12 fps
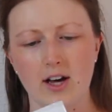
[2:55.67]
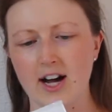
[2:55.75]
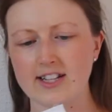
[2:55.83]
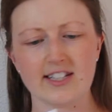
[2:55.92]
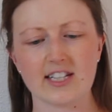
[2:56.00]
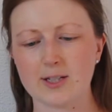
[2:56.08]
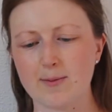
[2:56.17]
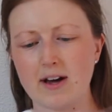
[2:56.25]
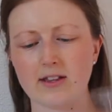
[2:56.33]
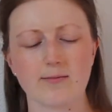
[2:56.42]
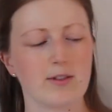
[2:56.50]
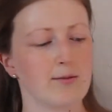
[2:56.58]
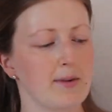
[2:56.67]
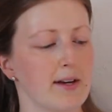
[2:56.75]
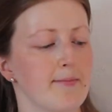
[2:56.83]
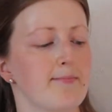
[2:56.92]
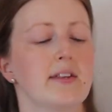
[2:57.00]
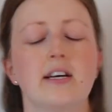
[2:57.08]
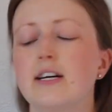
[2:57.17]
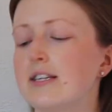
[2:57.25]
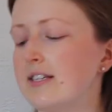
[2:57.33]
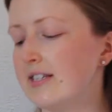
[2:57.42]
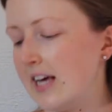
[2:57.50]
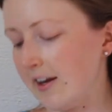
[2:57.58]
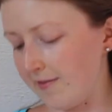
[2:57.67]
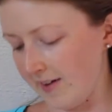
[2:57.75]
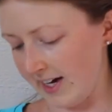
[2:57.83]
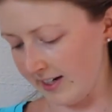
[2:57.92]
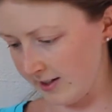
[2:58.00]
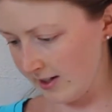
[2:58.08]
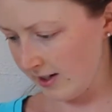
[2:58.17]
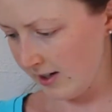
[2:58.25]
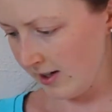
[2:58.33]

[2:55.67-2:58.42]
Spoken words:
I didn't expect them to be cellophaned.